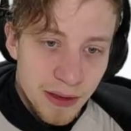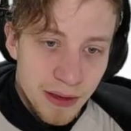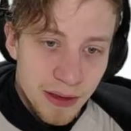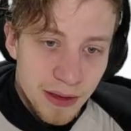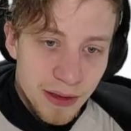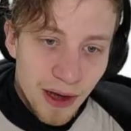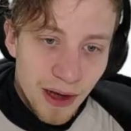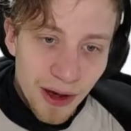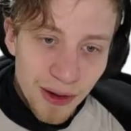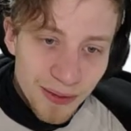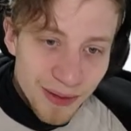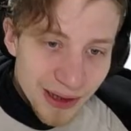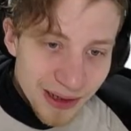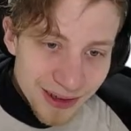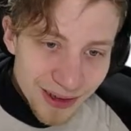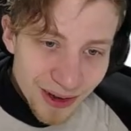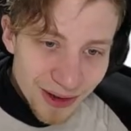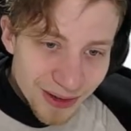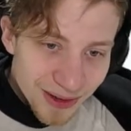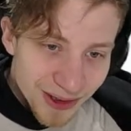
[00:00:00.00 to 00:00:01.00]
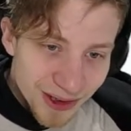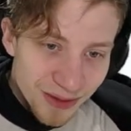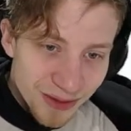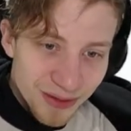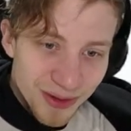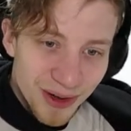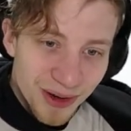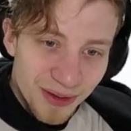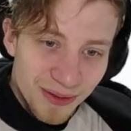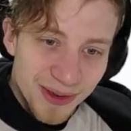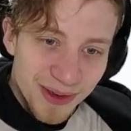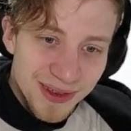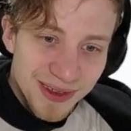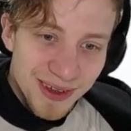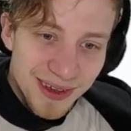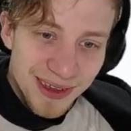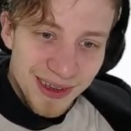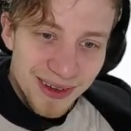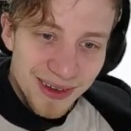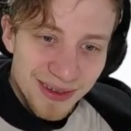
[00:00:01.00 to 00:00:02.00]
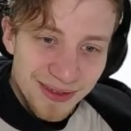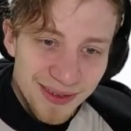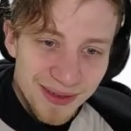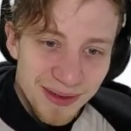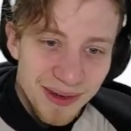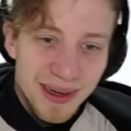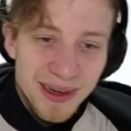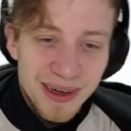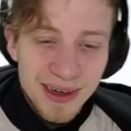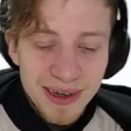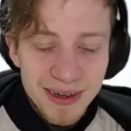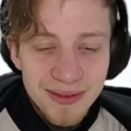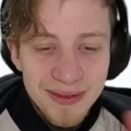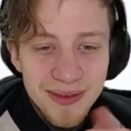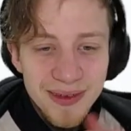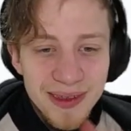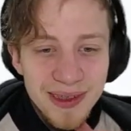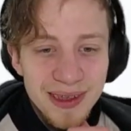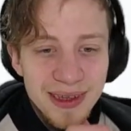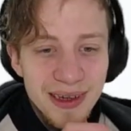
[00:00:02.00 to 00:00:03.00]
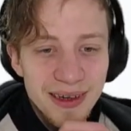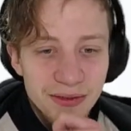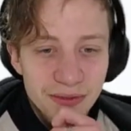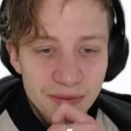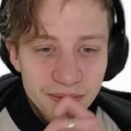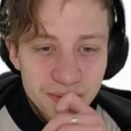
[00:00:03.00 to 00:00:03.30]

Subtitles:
No, that's also wrong. What's going on with it here?